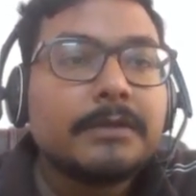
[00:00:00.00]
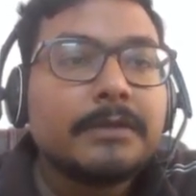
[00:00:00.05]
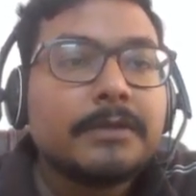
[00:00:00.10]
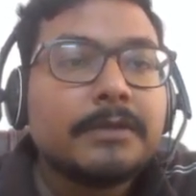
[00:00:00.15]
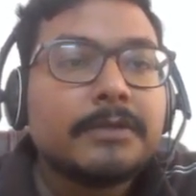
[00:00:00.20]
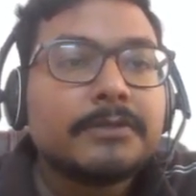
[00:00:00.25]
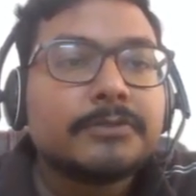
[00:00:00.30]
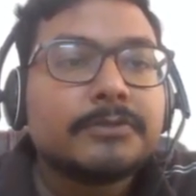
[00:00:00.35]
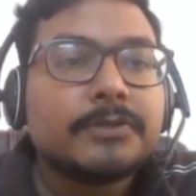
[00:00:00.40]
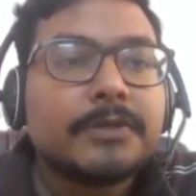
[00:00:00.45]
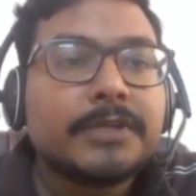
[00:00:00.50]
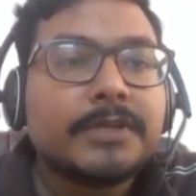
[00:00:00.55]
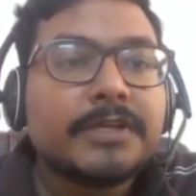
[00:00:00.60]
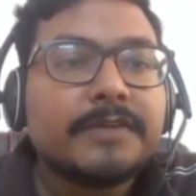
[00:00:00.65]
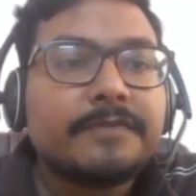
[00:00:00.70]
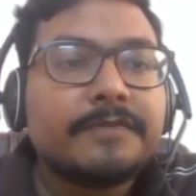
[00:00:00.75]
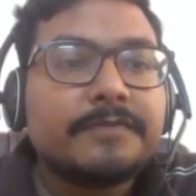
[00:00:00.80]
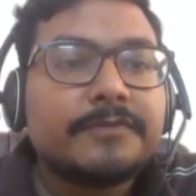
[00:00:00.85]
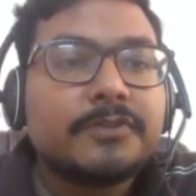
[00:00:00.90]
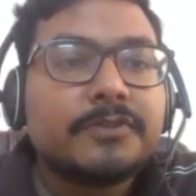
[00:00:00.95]
So
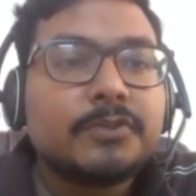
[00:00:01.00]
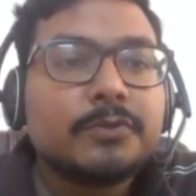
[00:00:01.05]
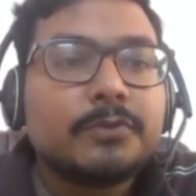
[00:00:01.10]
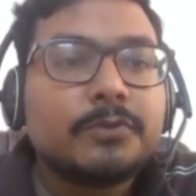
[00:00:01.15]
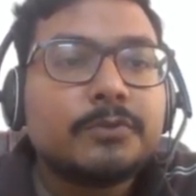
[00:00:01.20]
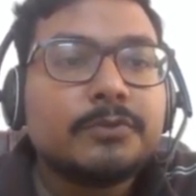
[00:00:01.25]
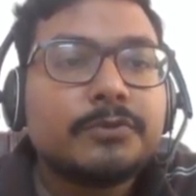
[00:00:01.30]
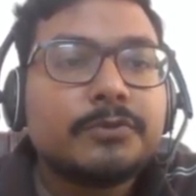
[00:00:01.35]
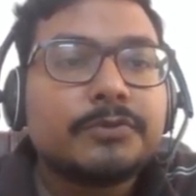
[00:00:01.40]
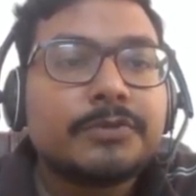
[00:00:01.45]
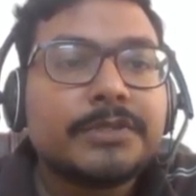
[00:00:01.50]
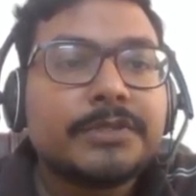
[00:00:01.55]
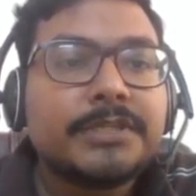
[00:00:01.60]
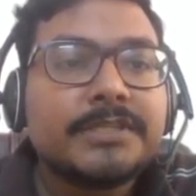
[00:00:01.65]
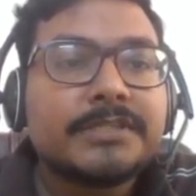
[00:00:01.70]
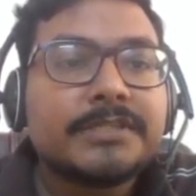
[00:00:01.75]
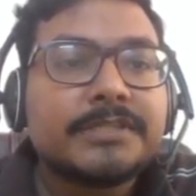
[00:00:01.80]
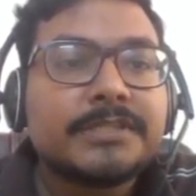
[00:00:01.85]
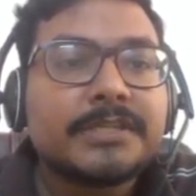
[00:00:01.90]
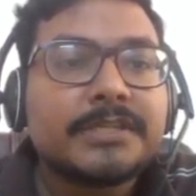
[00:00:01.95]
if 2, 3,
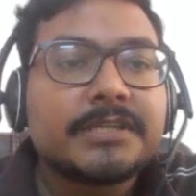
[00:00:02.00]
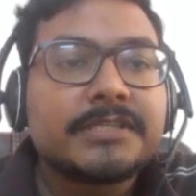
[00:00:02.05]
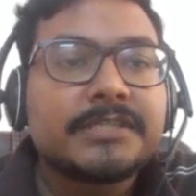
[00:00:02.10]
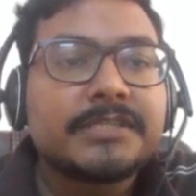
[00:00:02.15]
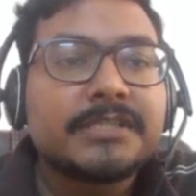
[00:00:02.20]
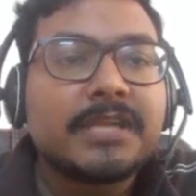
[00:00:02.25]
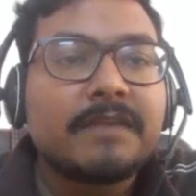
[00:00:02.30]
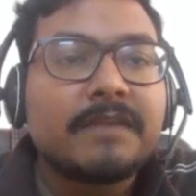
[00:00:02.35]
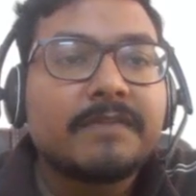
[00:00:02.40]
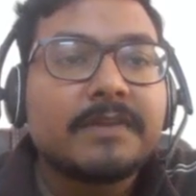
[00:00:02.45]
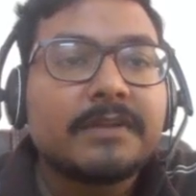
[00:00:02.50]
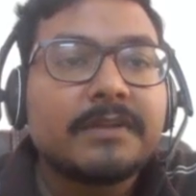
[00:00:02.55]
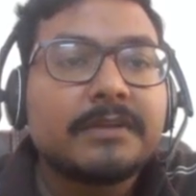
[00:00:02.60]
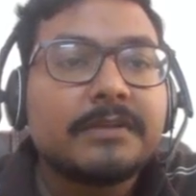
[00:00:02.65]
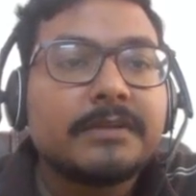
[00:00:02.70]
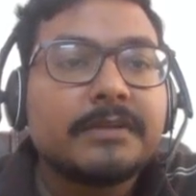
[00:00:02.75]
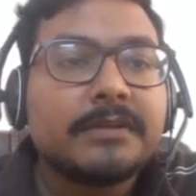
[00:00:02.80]
6, 7